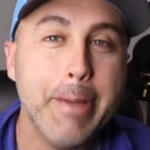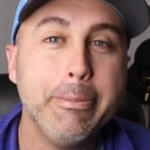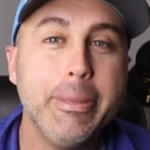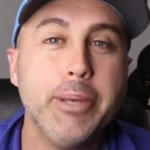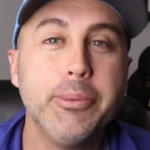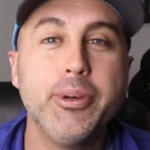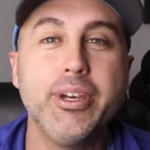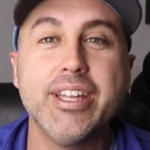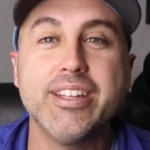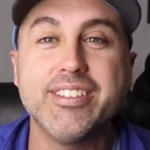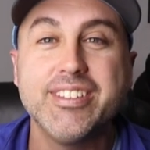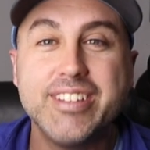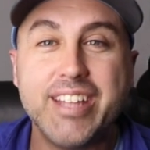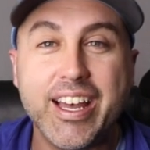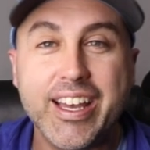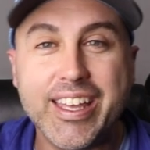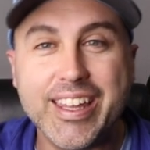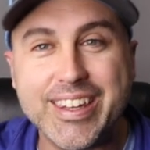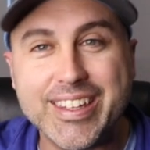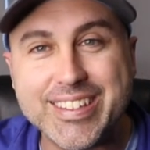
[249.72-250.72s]
people get
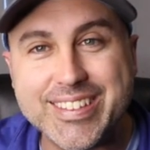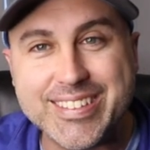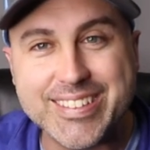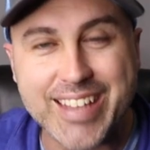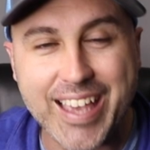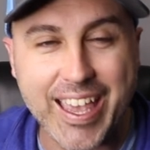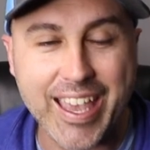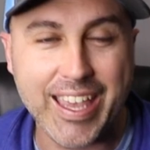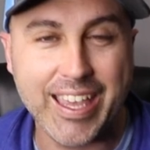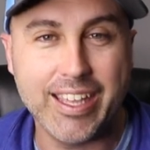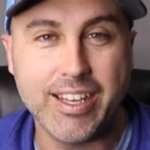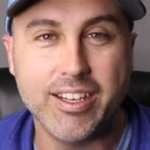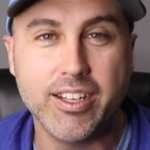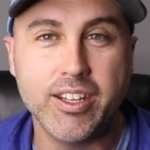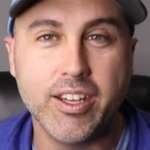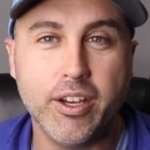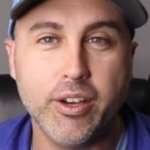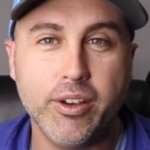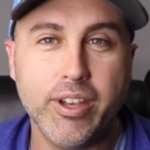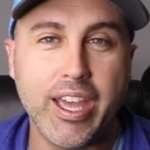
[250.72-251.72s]
stuck in the sand,
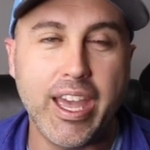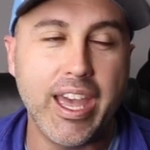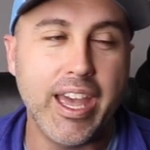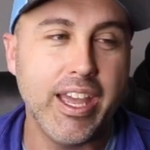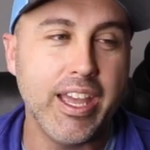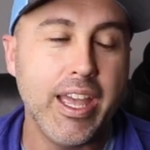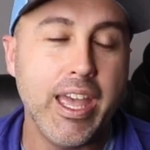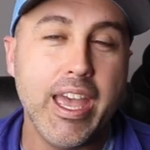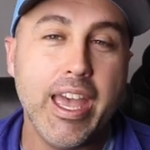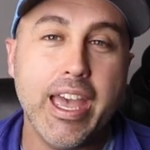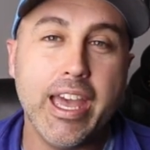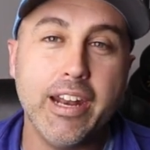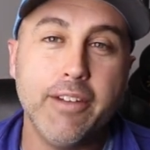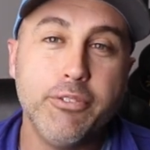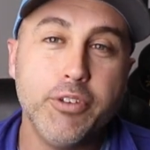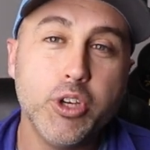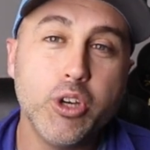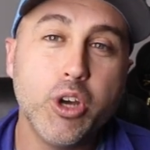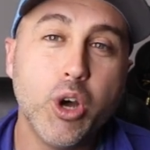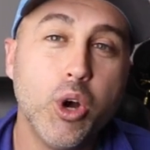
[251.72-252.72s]
okay? And if
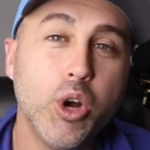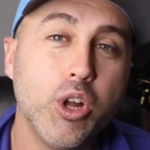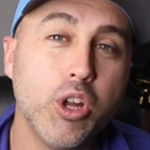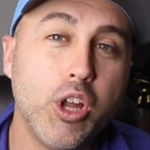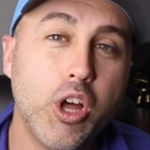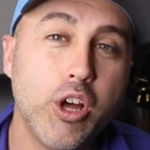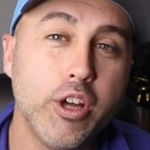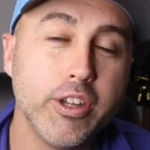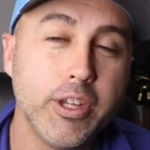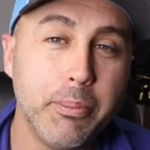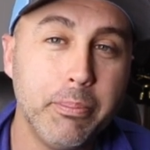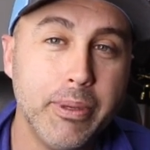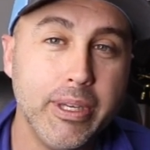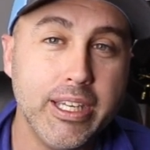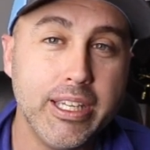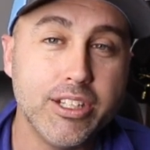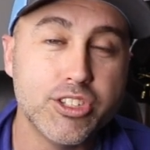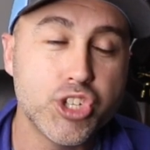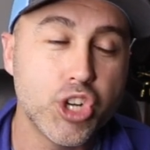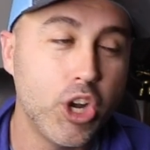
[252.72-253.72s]
you go along the
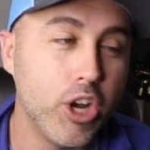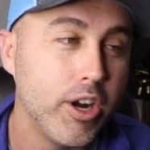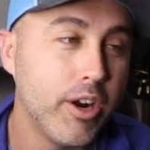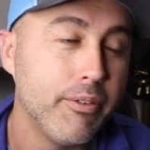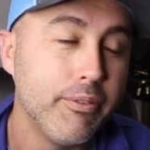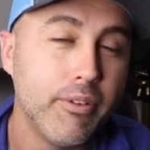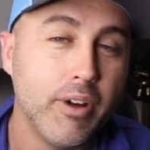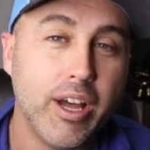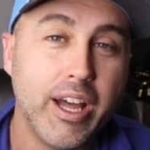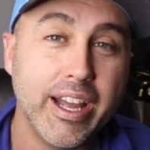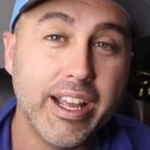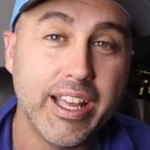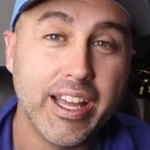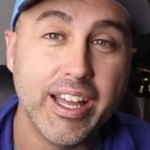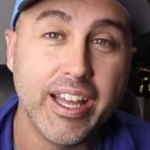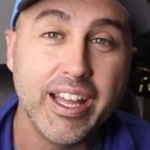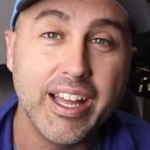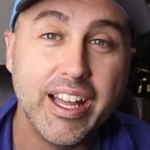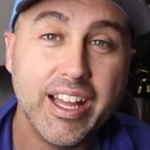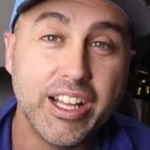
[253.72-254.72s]
beach on a like
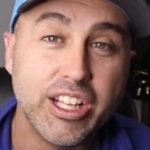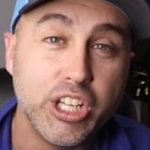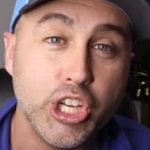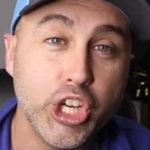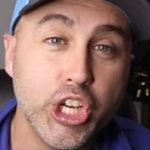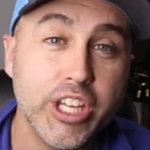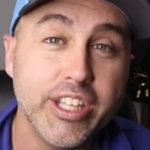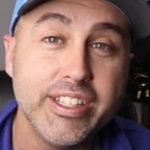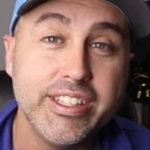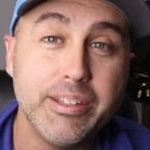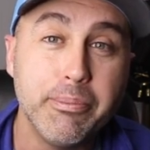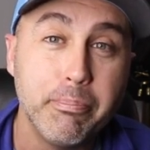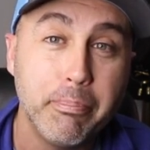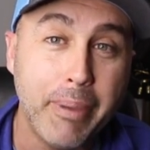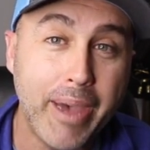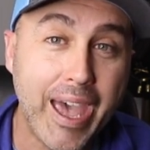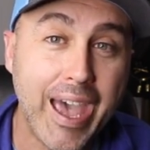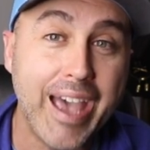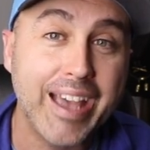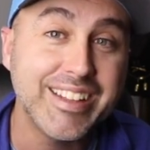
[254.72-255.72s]
a, a good
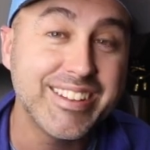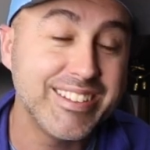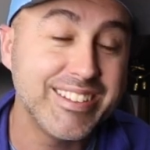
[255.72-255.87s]
packed